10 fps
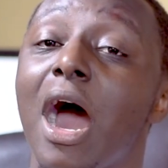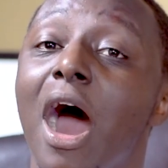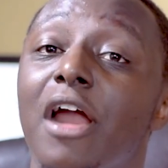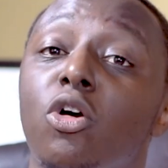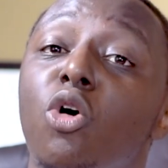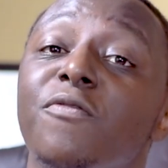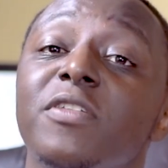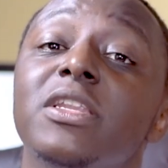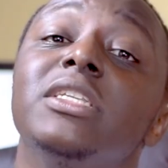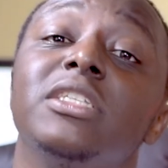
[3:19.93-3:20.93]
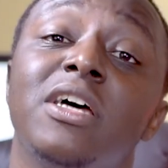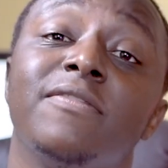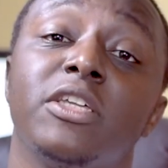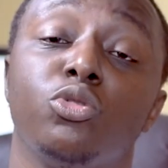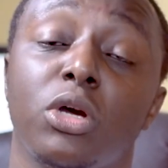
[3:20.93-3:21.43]
are confident
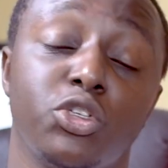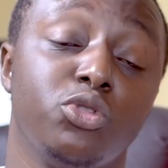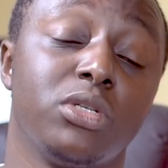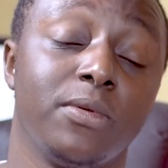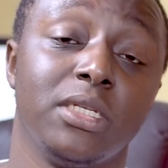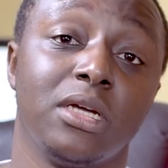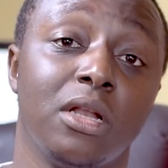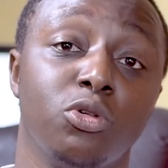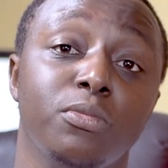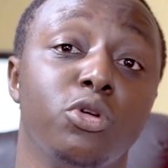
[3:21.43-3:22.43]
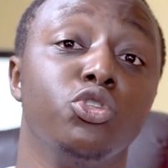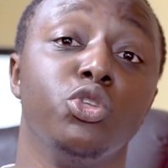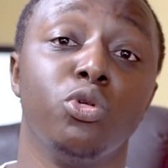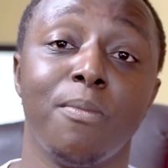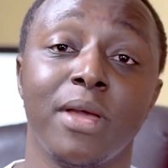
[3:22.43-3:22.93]
enough that you can shoot a wedding alone,
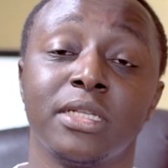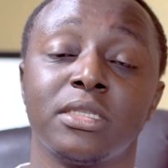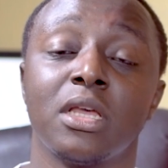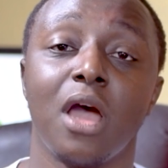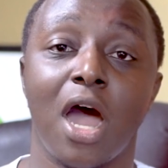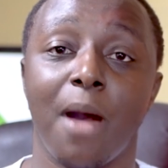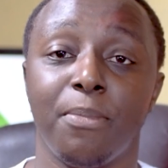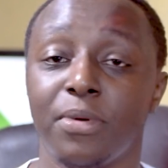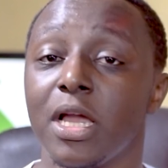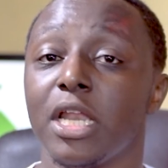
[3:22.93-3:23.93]
because you'll mess up.